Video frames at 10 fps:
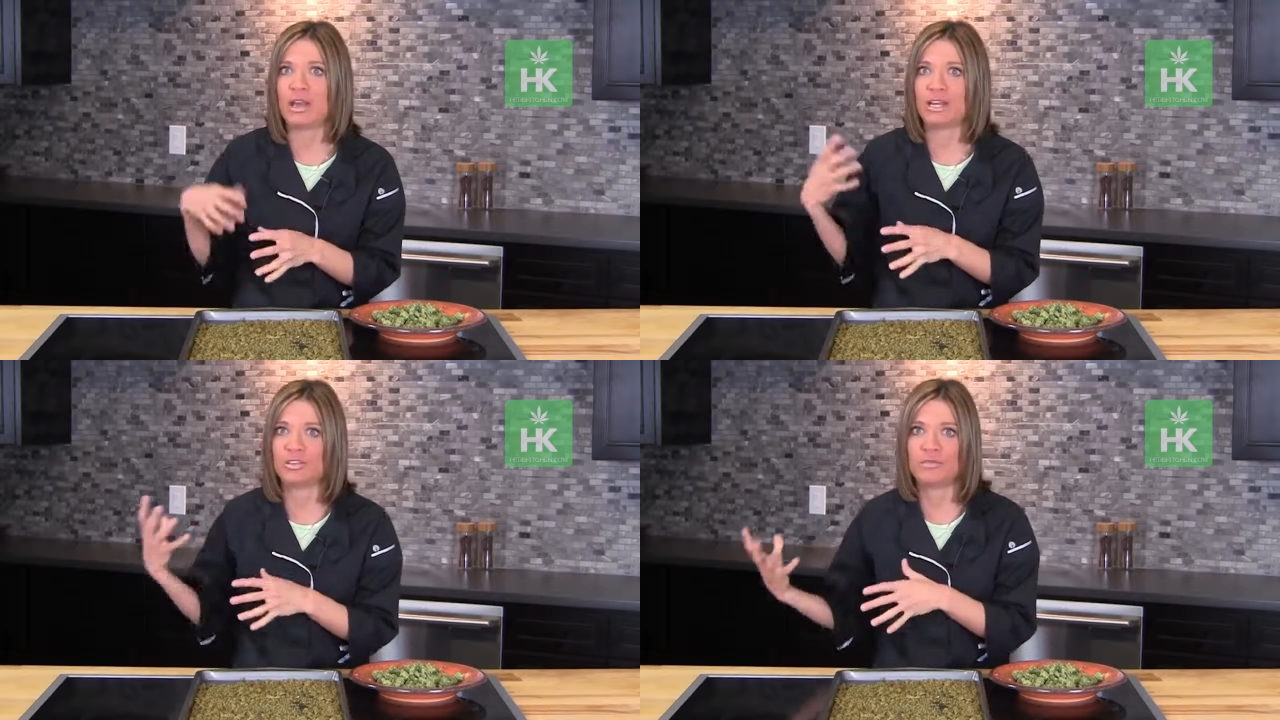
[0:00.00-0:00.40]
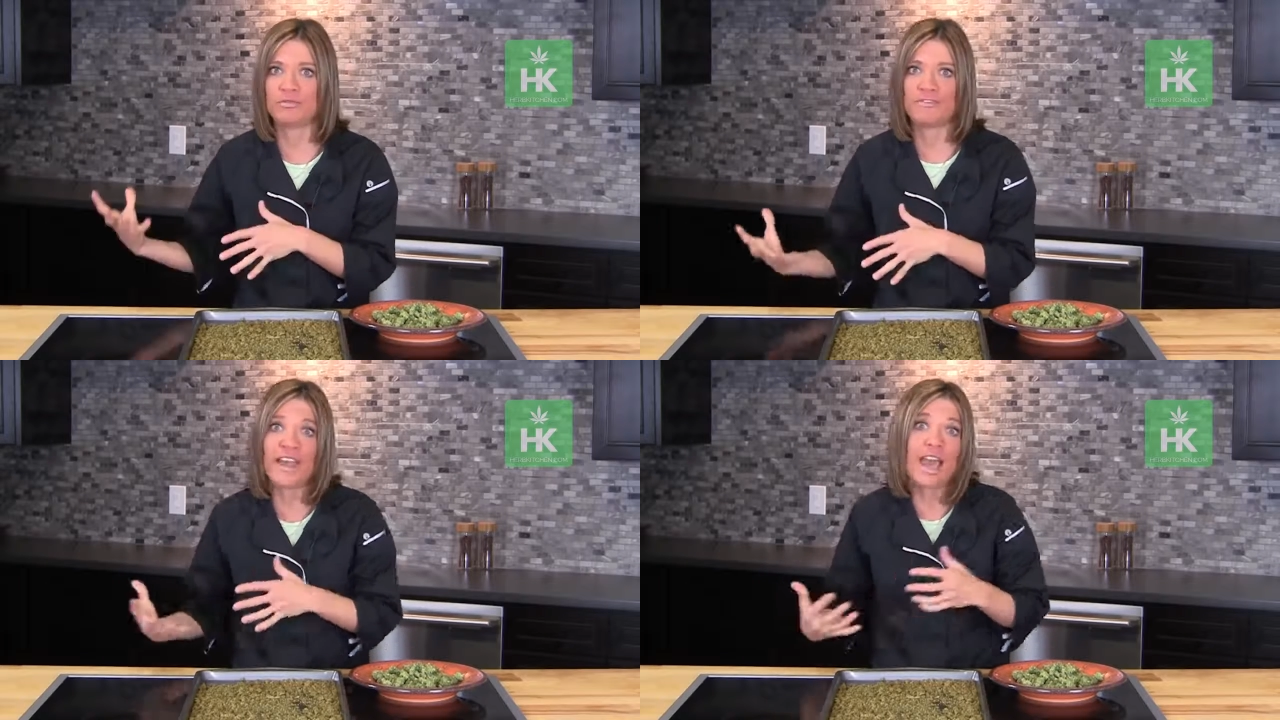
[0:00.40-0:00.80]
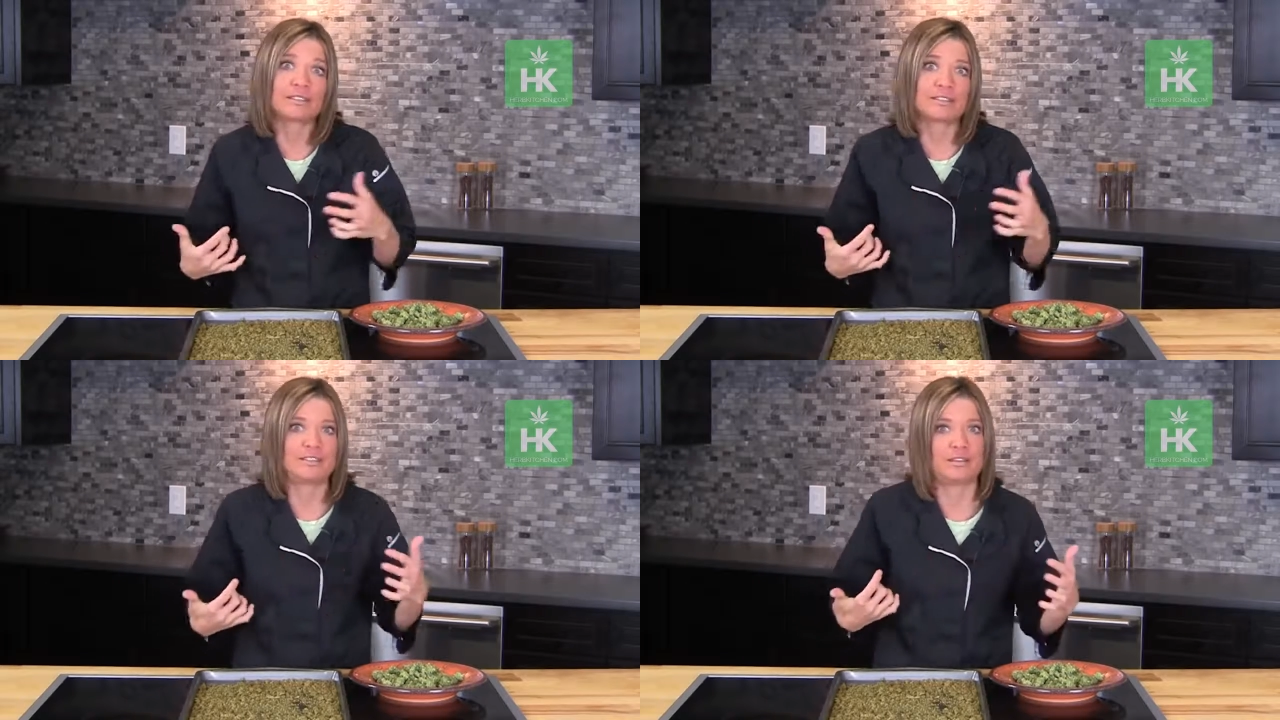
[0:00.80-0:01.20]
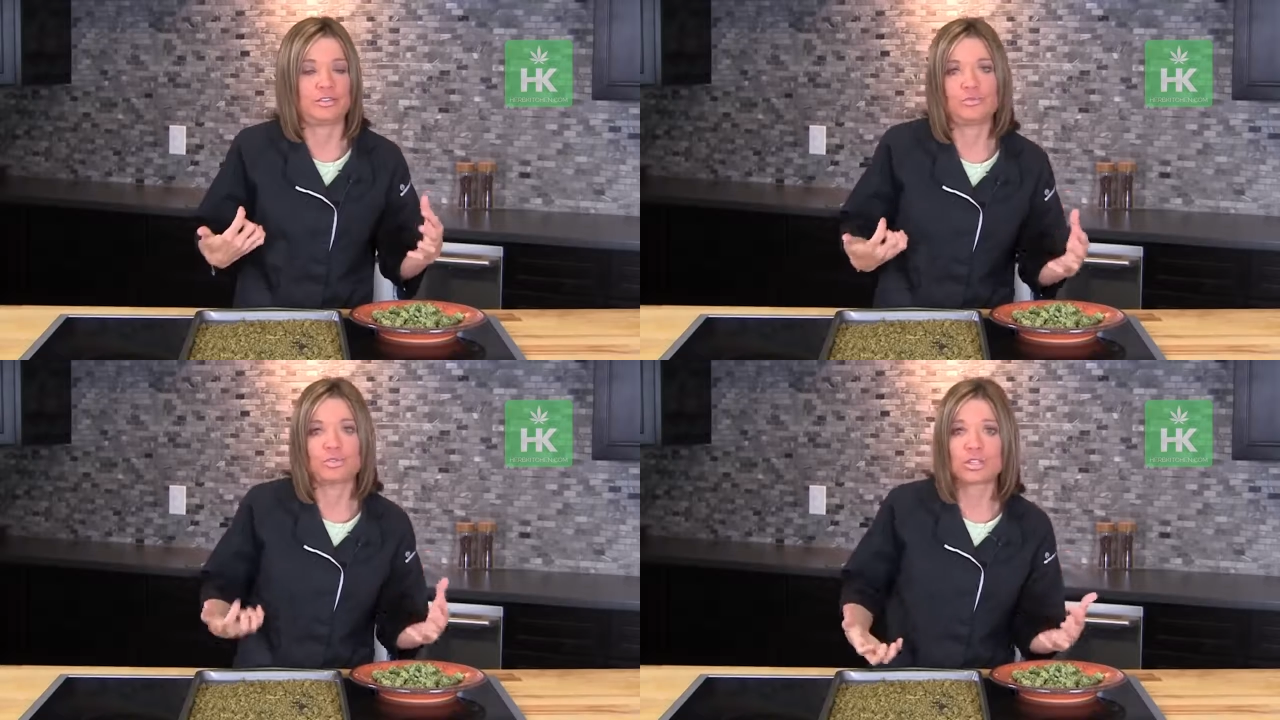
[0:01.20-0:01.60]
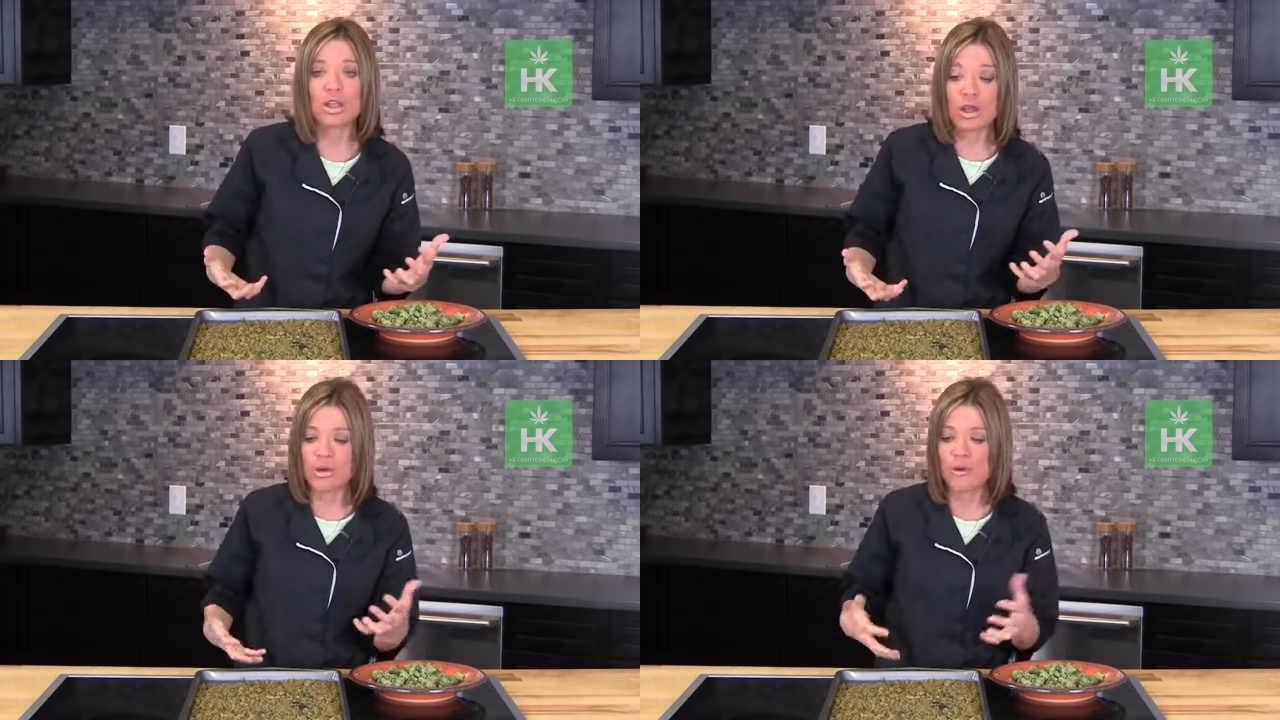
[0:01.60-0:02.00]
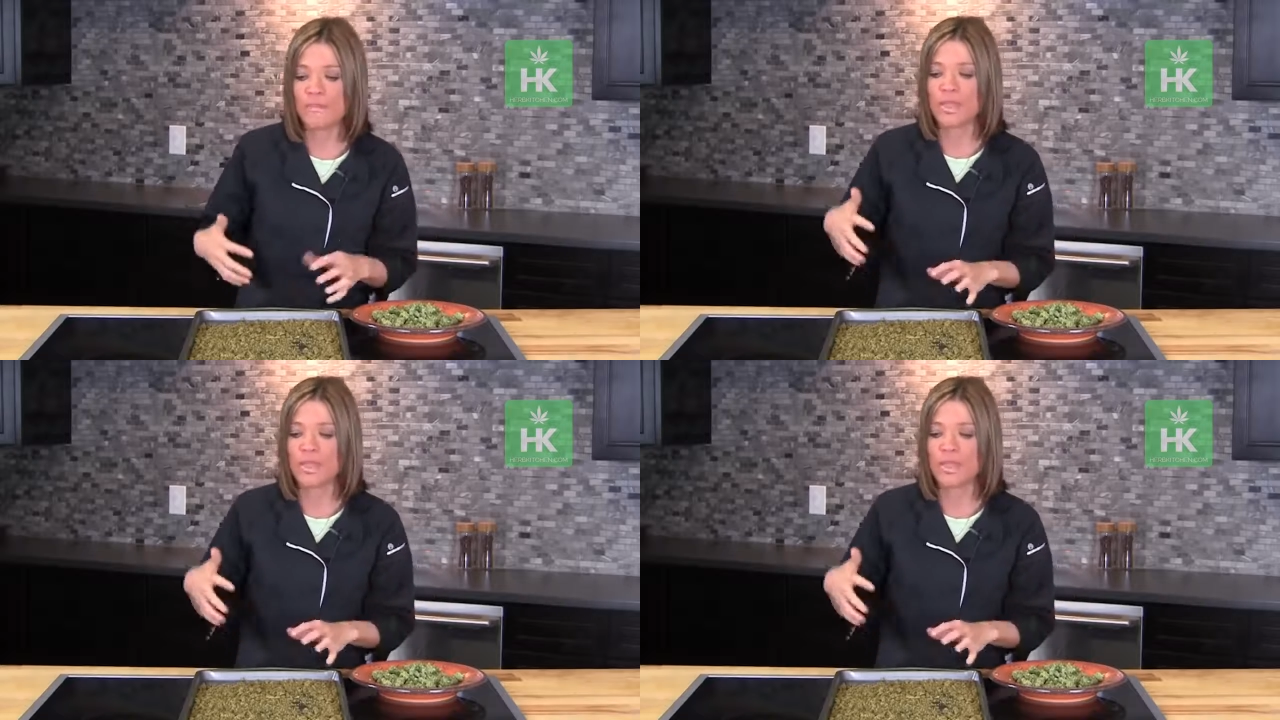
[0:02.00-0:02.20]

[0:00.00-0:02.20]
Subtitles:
not too fast, not too slow.